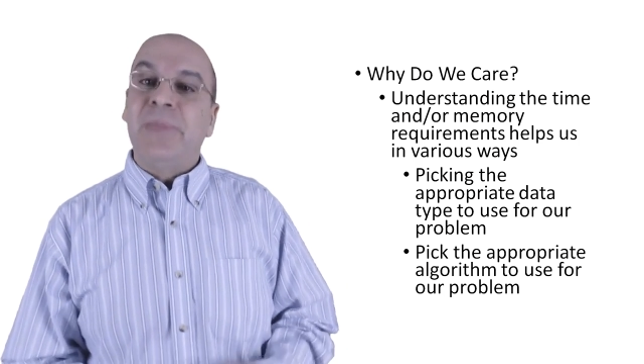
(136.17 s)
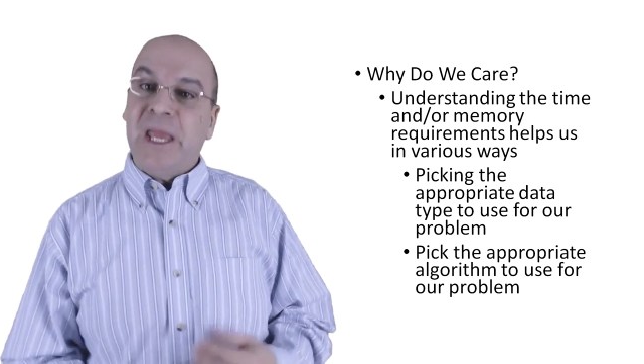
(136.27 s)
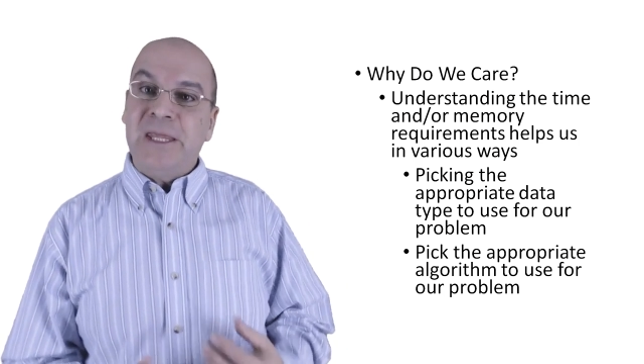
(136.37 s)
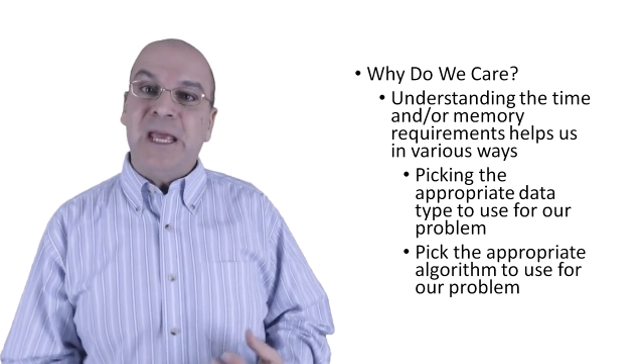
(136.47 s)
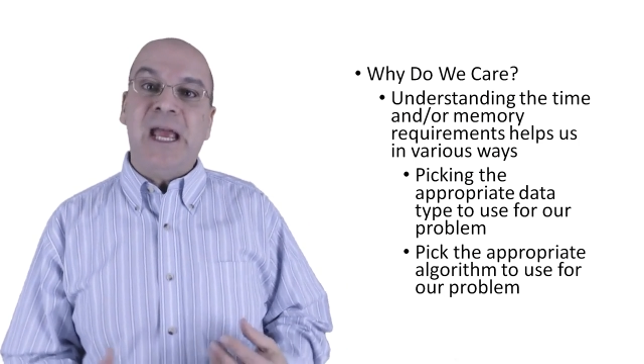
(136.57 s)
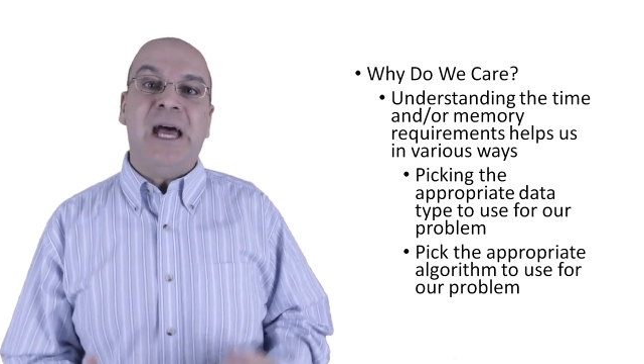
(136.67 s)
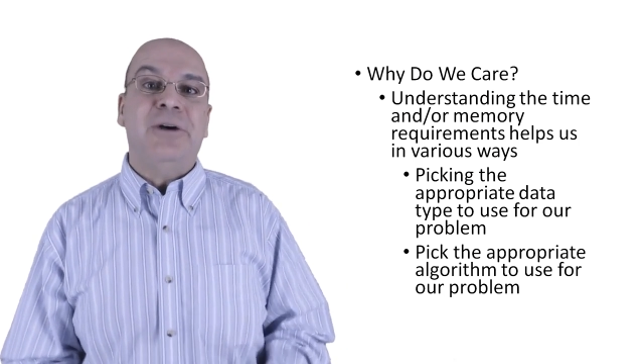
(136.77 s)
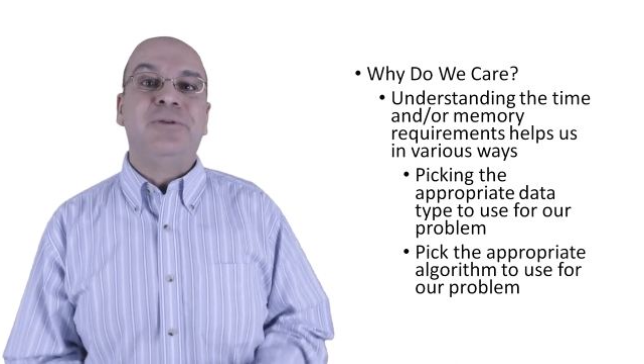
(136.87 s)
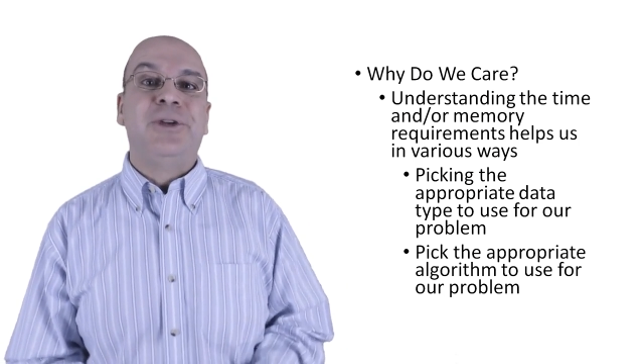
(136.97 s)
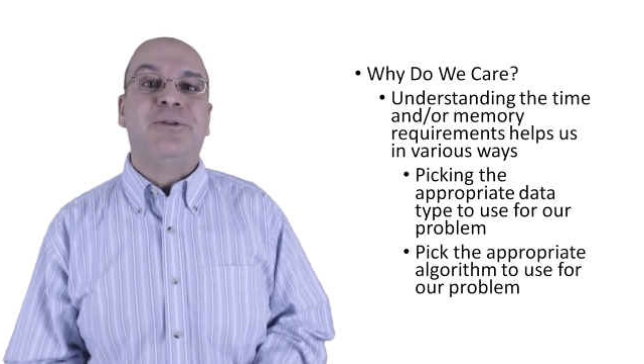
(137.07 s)
and they
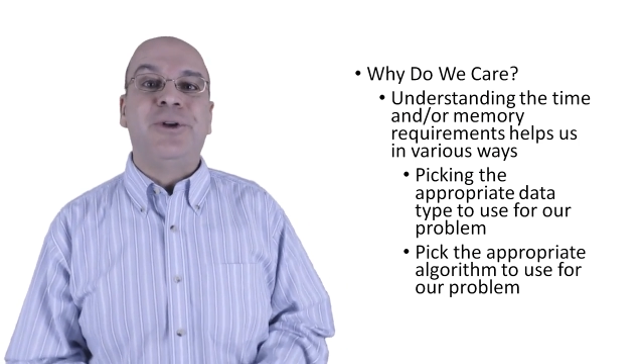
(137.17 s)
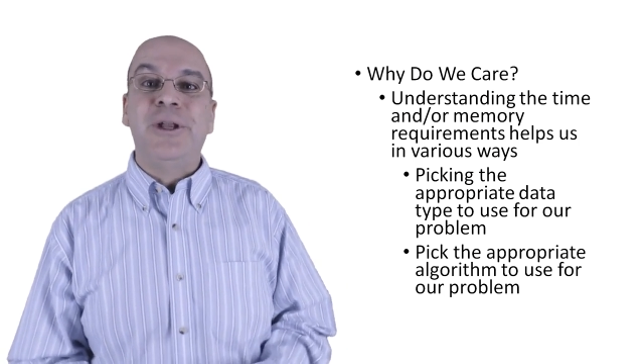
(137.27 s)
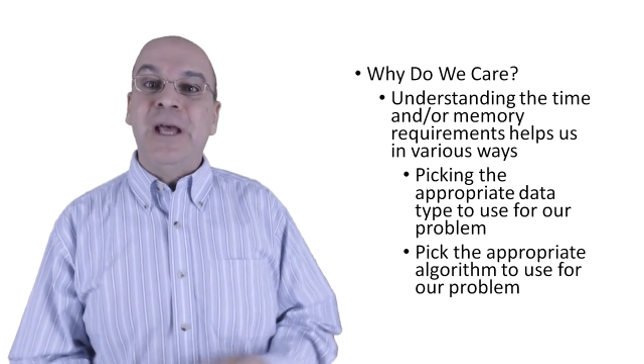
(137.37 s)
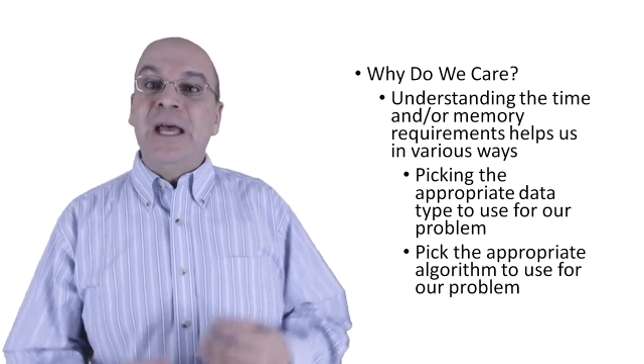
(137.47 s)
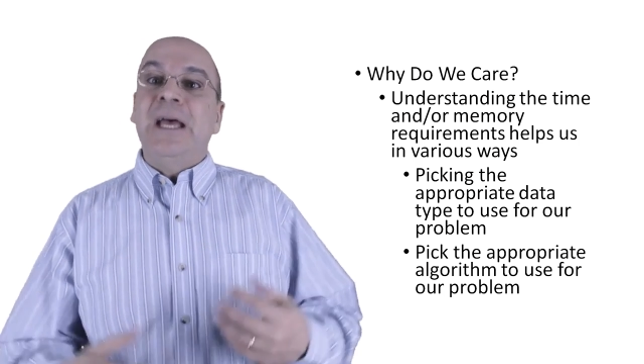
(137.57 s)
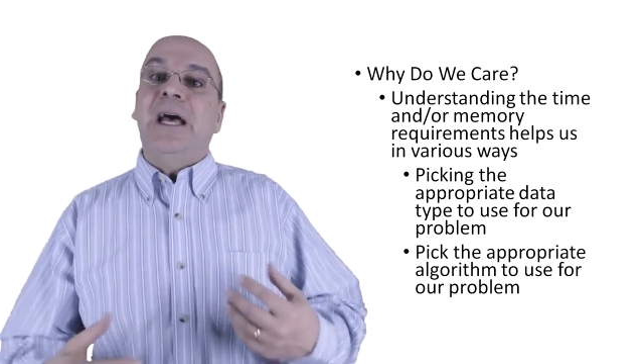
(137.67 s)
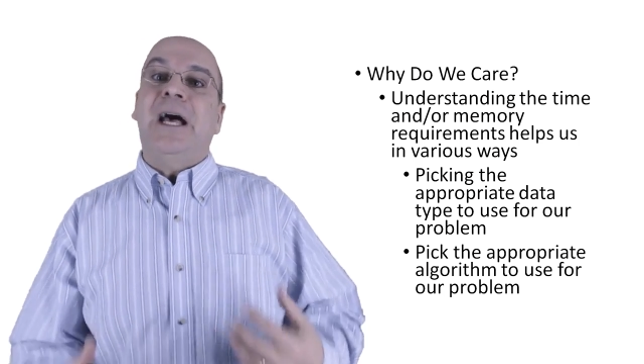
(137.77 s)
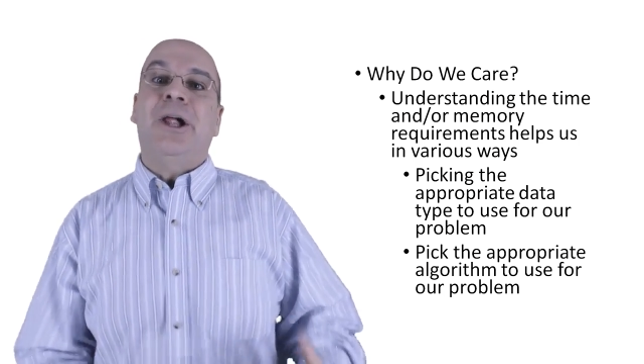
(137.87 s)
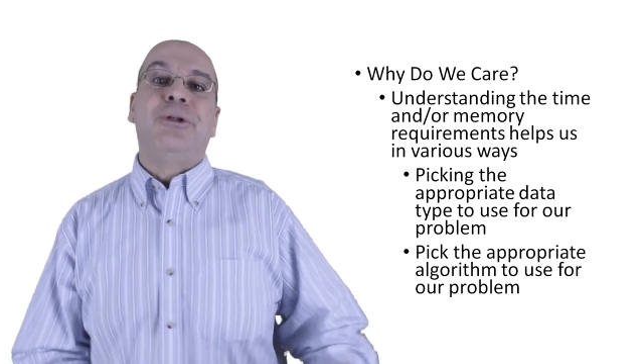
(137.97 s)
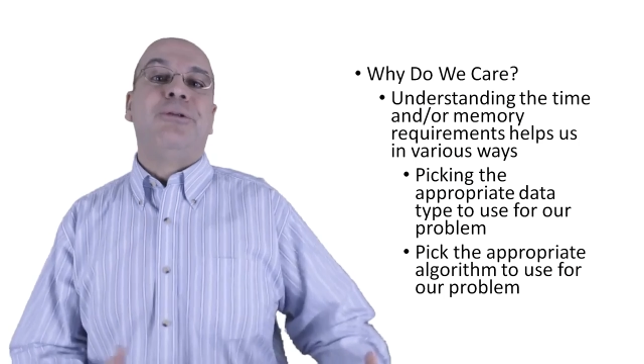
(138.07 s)
have different
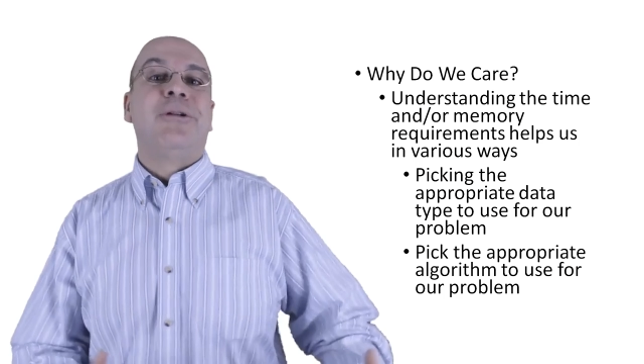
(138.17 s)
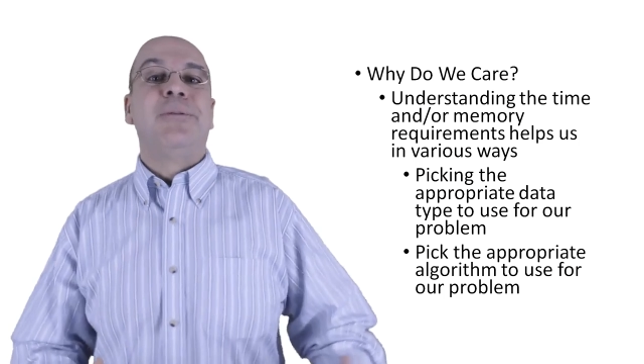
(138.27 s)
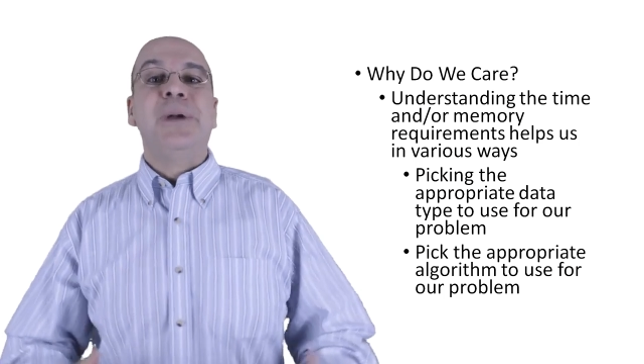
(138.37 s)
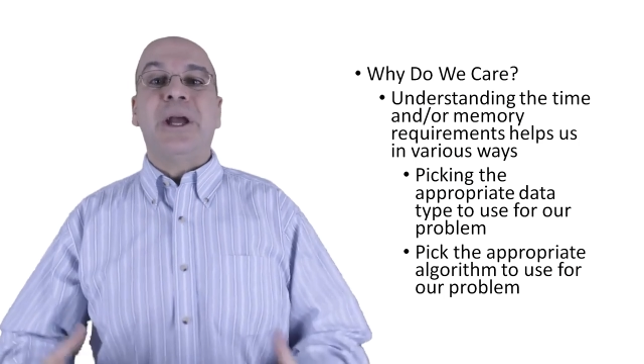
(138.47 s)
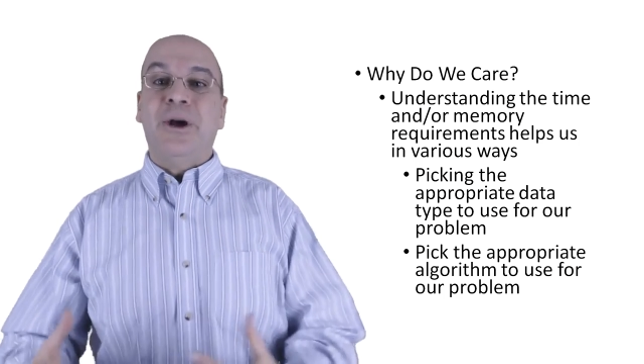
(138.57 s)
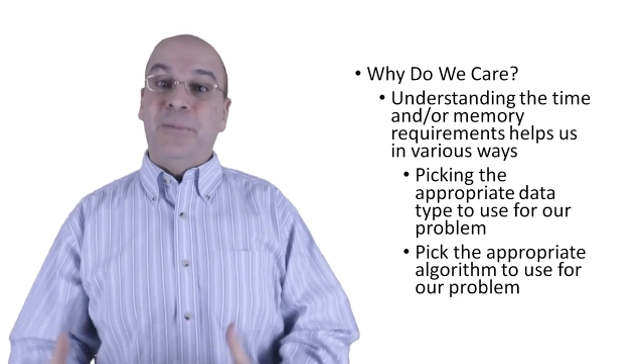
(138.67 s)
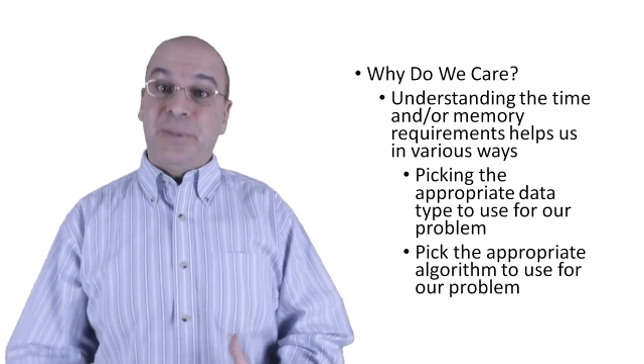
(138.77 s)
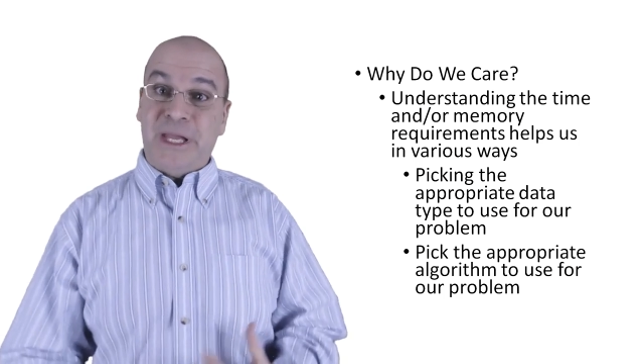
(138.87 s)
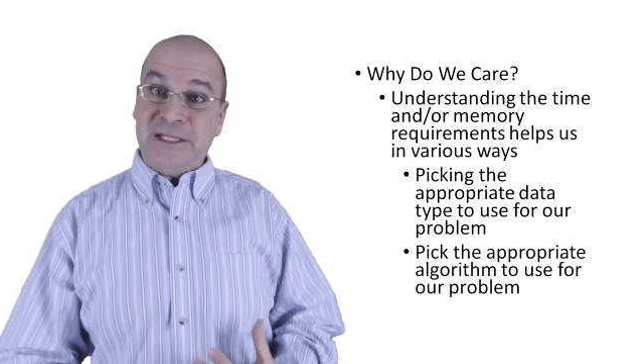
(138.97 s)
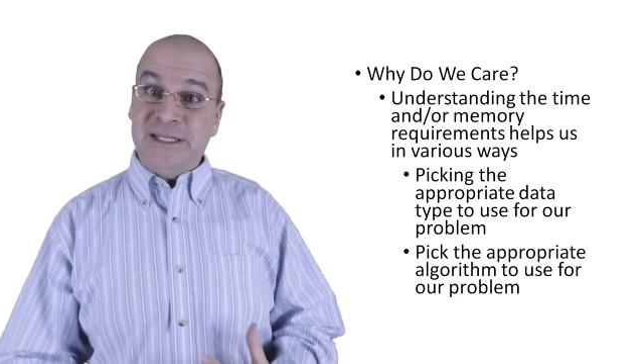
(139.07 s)
algorithmic
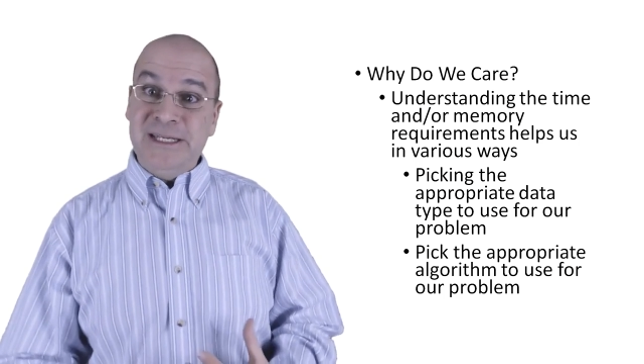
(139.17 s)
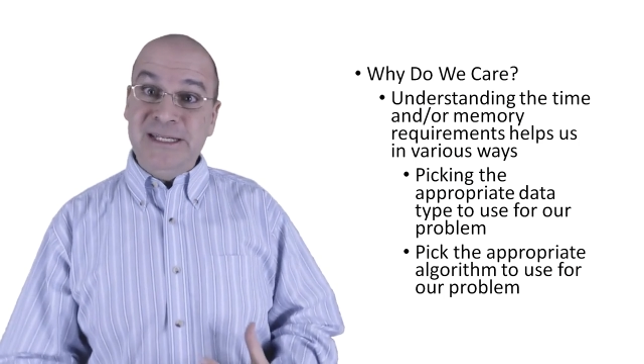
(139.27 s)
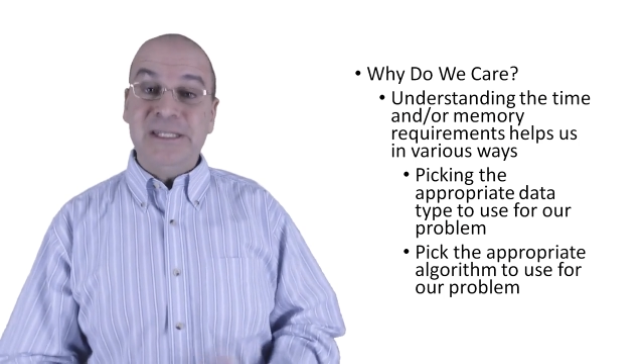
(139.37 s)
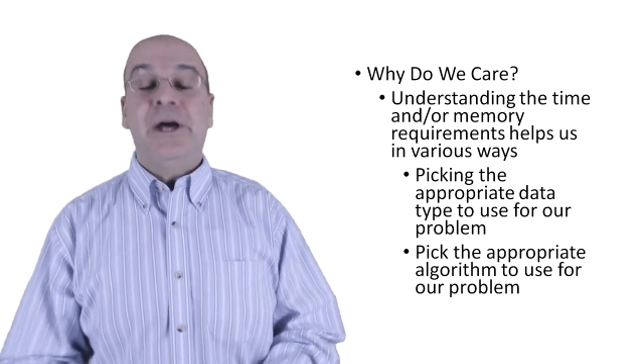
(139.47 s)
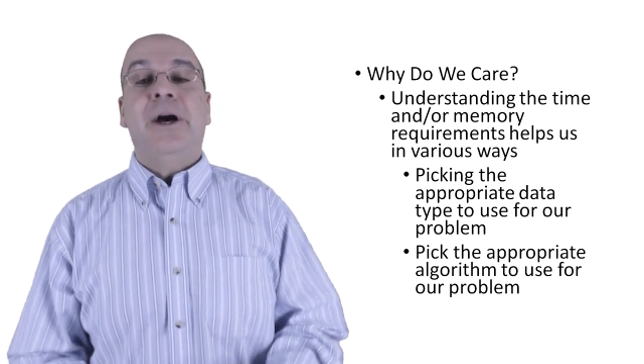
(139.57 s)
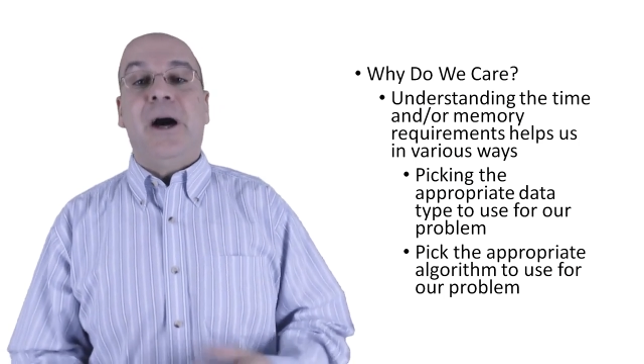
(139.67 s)
complexities,